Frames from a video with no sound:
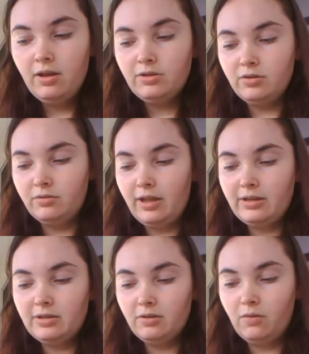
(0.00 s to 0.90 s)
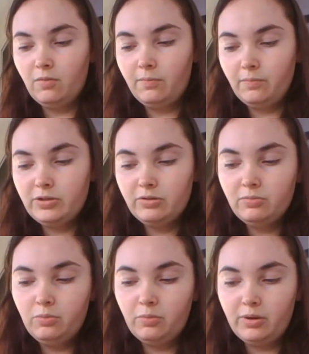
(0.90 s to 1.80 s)
So that's
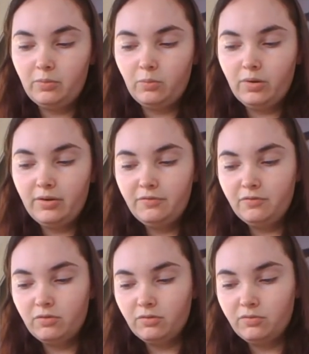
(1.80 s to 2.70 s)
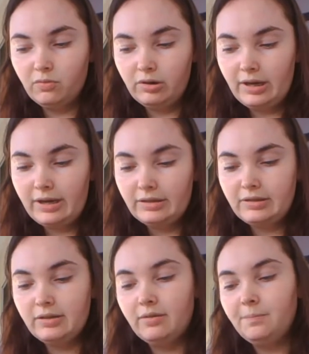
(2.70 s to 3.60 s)
0.1448.